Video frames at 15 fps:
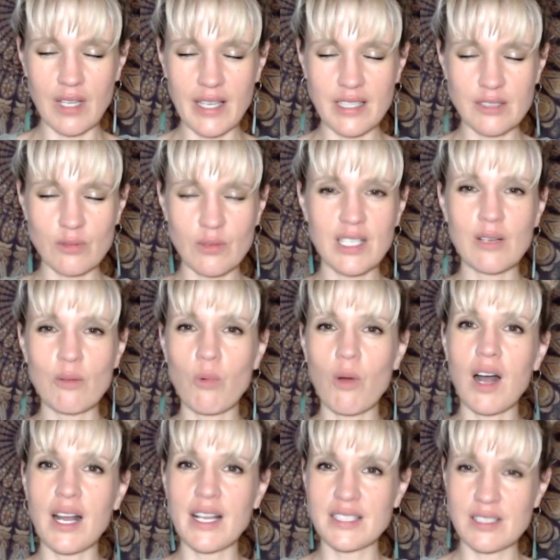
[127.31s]
it's really
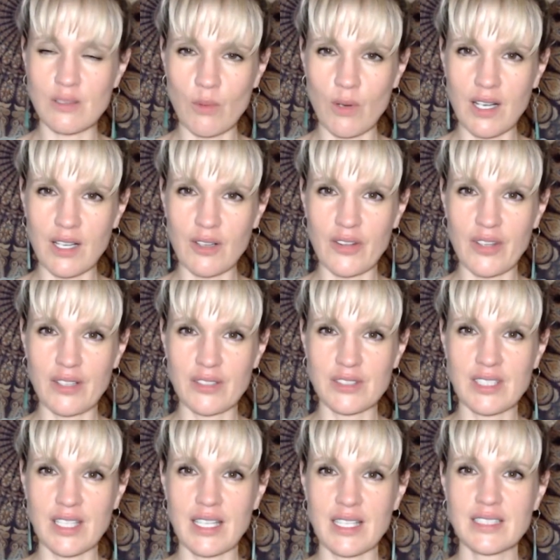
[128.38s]
wise to work on those
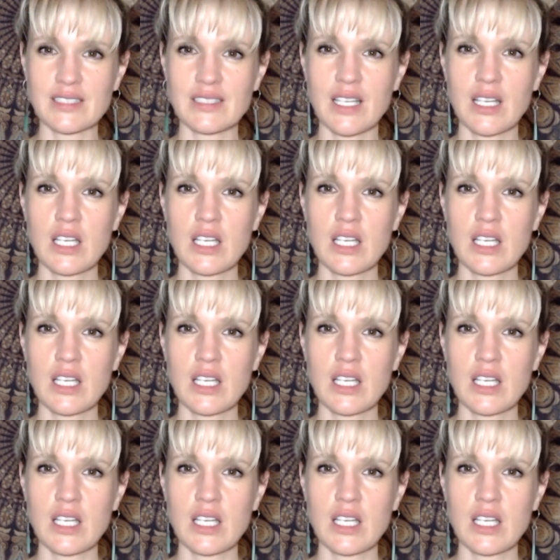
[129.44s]
things.